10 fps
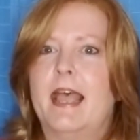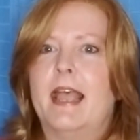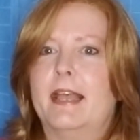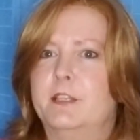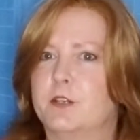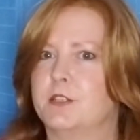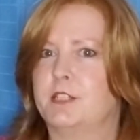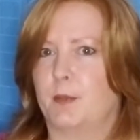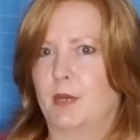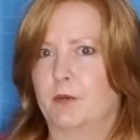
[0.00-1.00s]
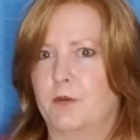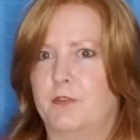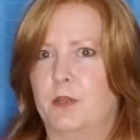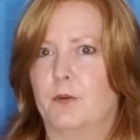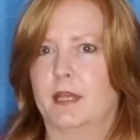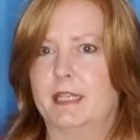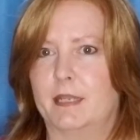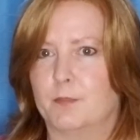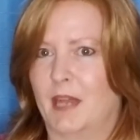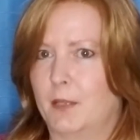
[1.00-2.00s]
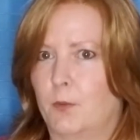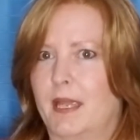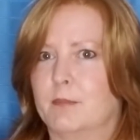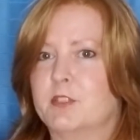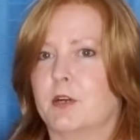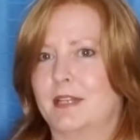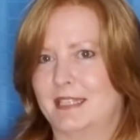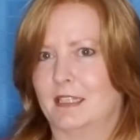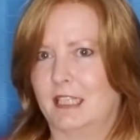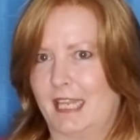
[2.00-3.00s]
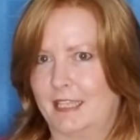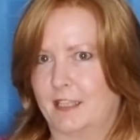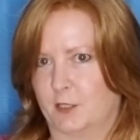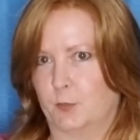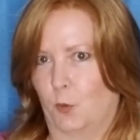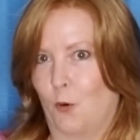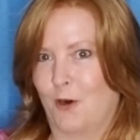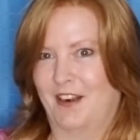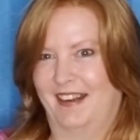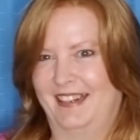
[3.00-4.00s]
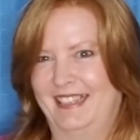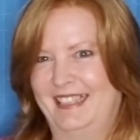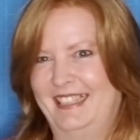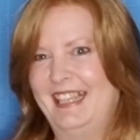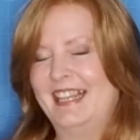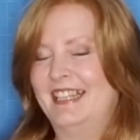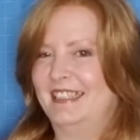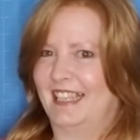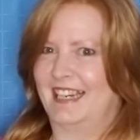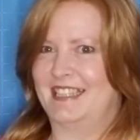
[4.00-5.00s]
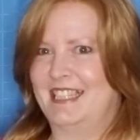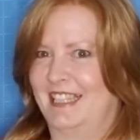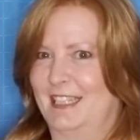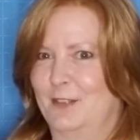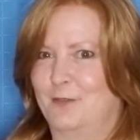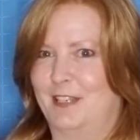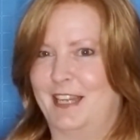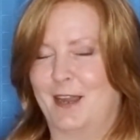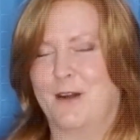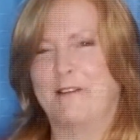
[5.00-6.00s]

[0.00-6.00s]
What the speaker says: And you can see my review on it. And by the way, I'm starting to like this more than I said in the video.